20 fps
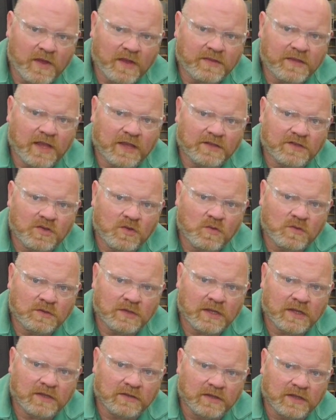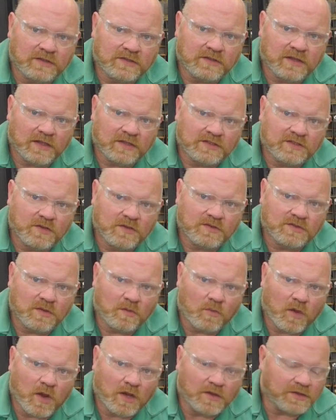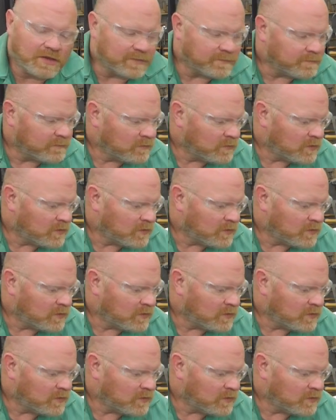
got that tuned in, let's do some welding.